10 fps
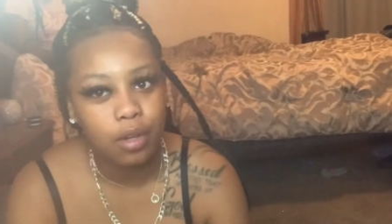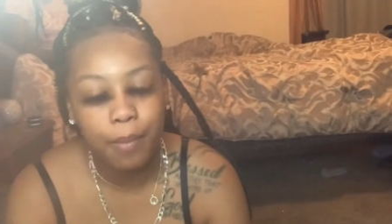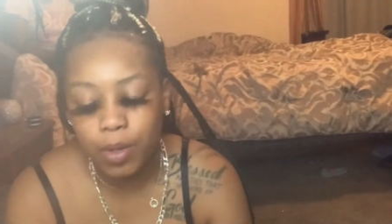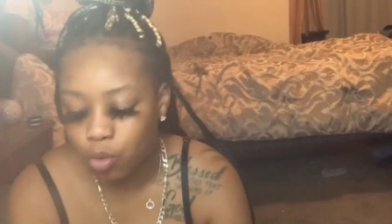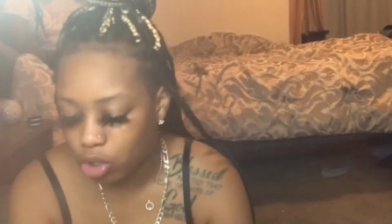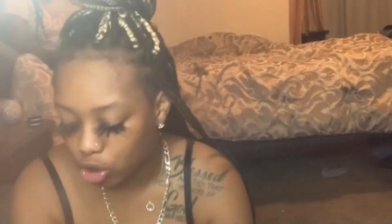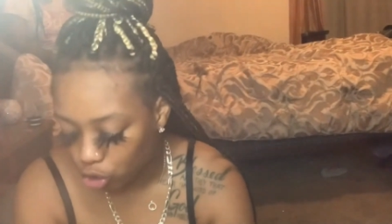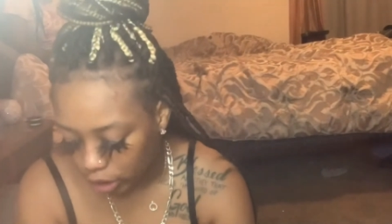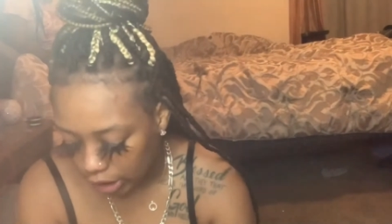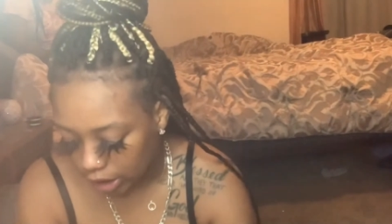I mean, well, it's
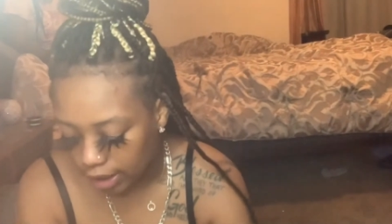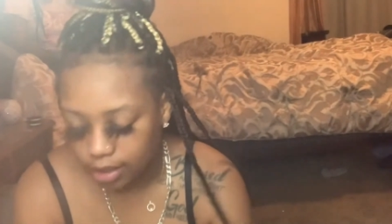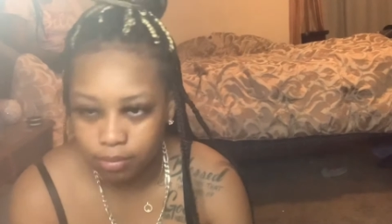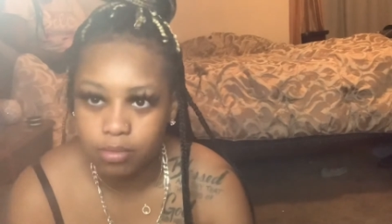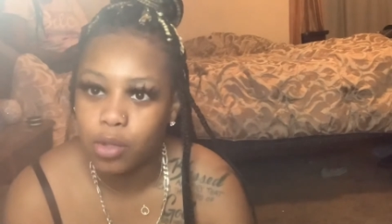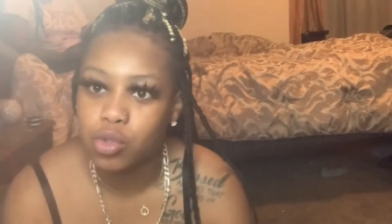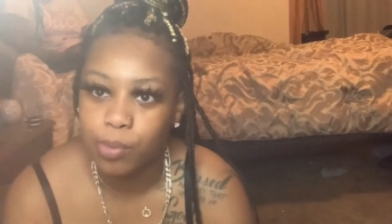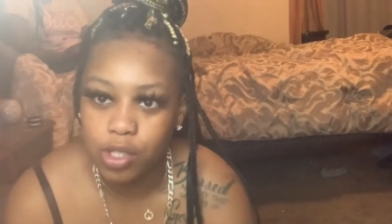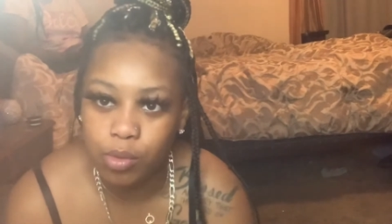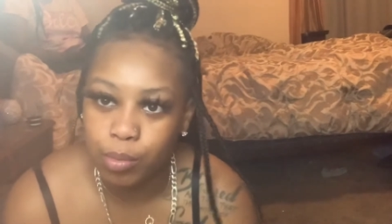green because it was
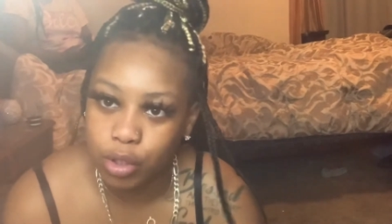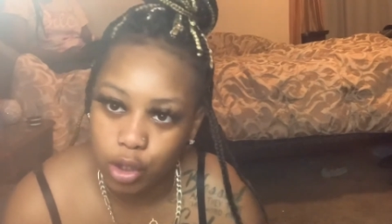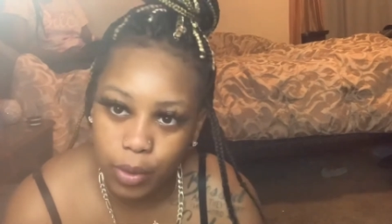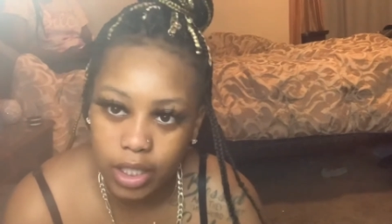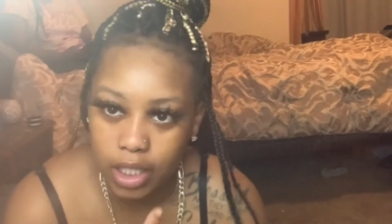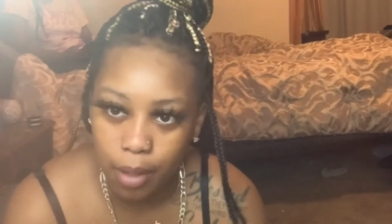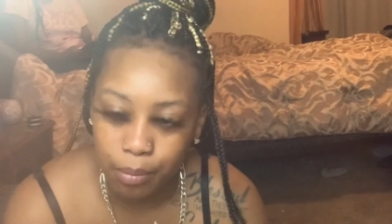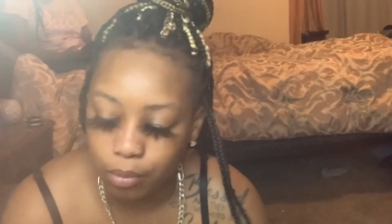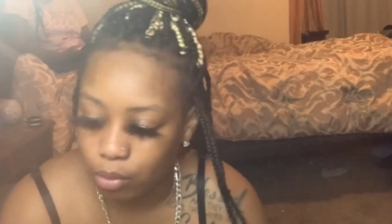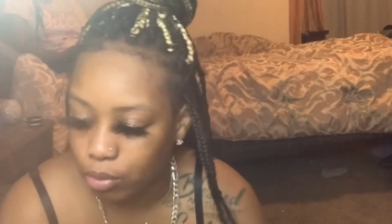supposed to be blue and then I'm
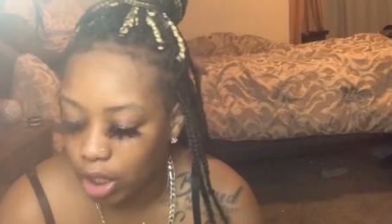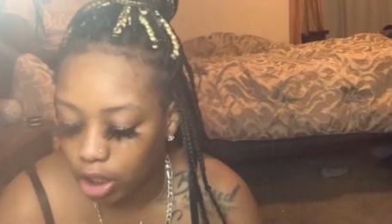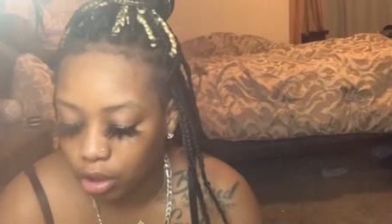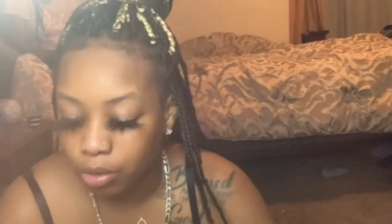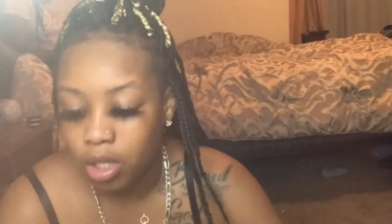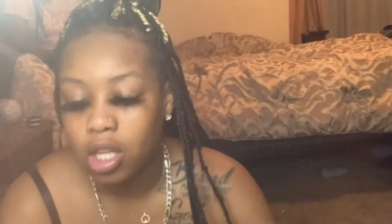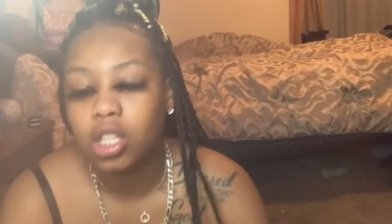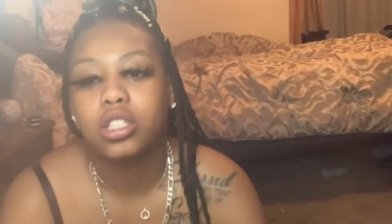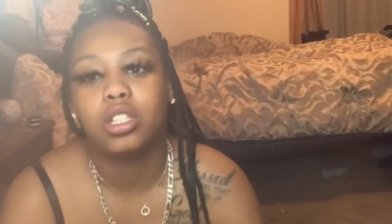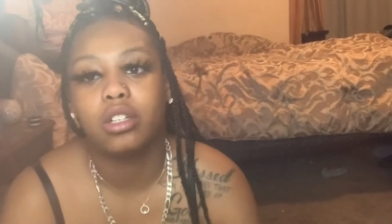yellow.
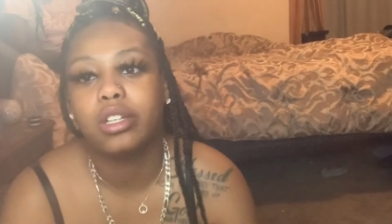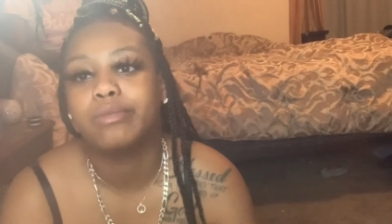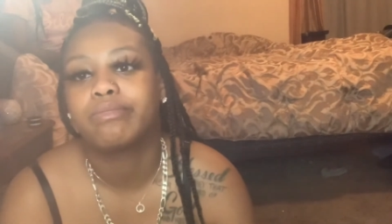So, yeah.